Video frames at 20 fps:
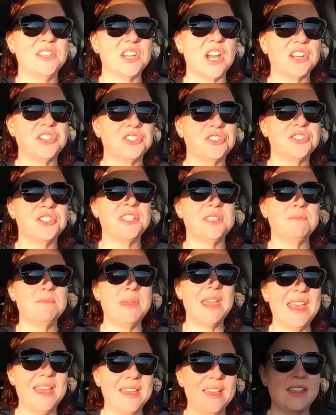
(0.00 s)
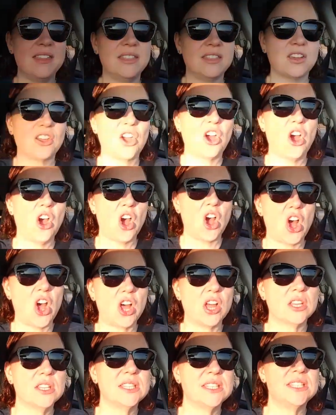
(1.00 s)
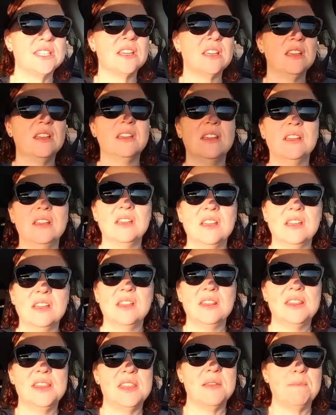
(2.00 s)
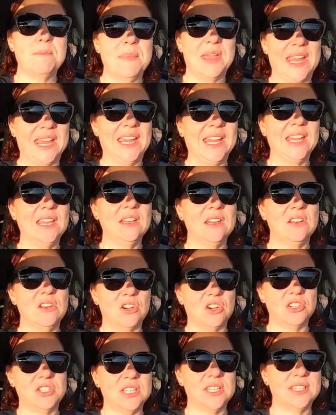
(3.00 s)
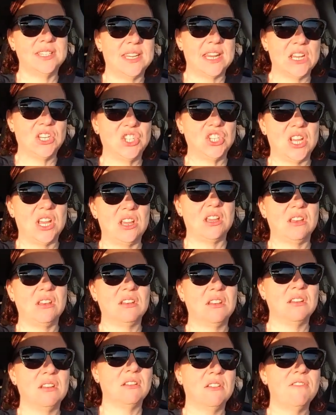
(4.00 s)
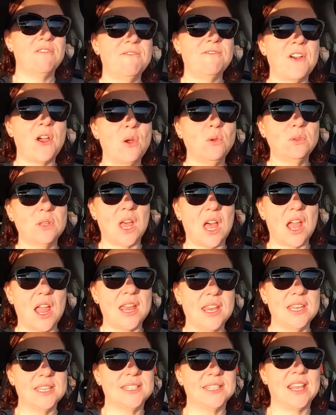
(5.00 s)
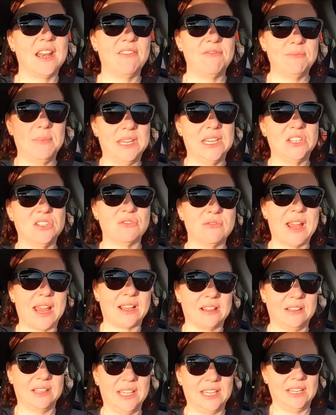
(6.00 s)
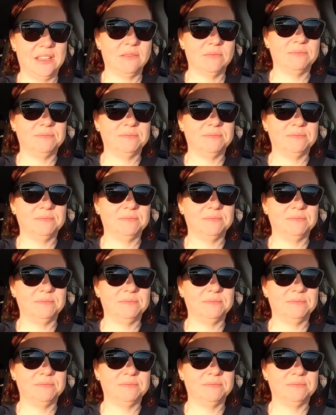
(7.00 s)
Dr. Smith calls the main nurse's station phone line instead of me directly,